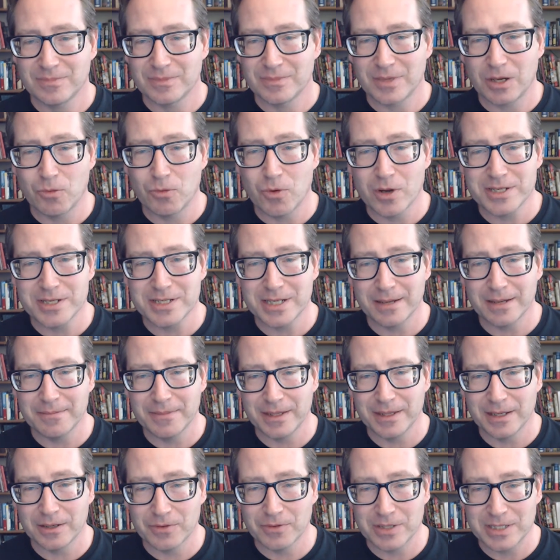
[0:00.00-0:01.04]
a one-time
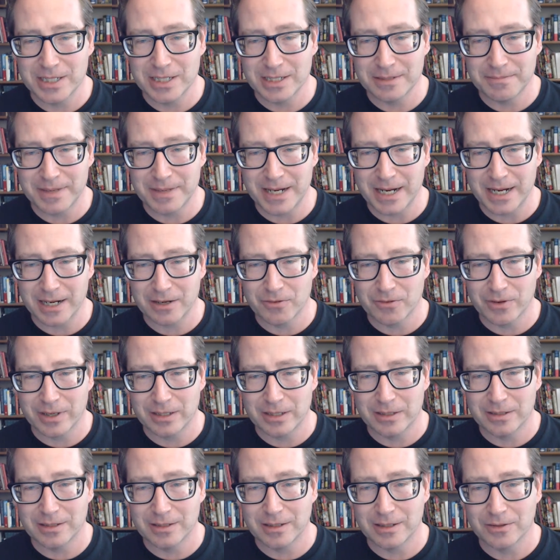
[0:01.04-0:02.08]
thing we did back
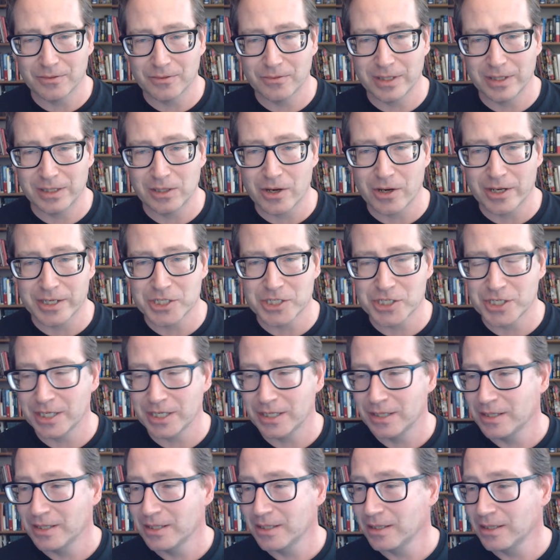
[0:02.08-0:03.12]
when we launched
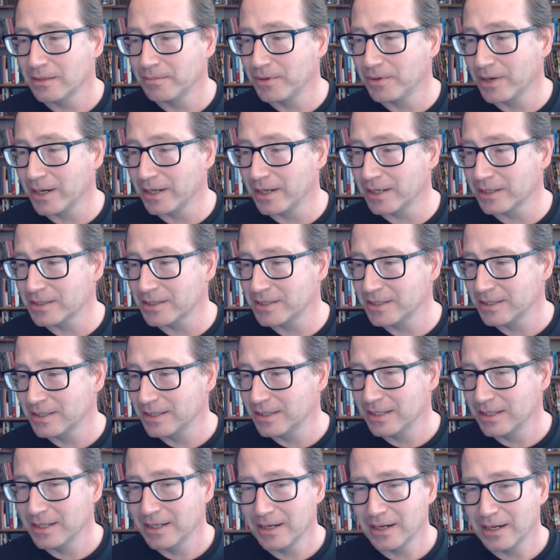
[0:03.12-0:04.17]
the product,
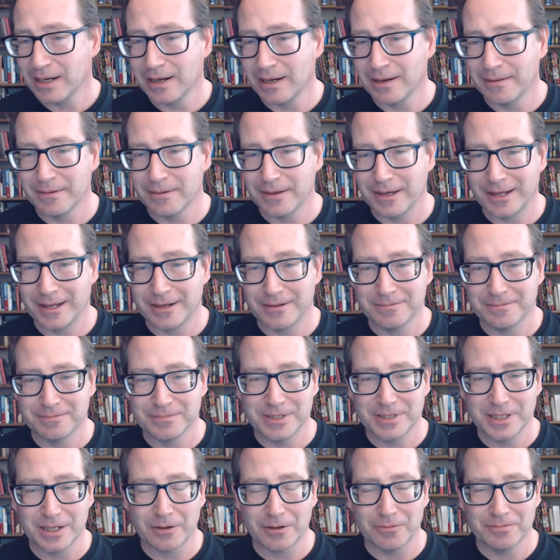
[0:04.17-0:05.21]
and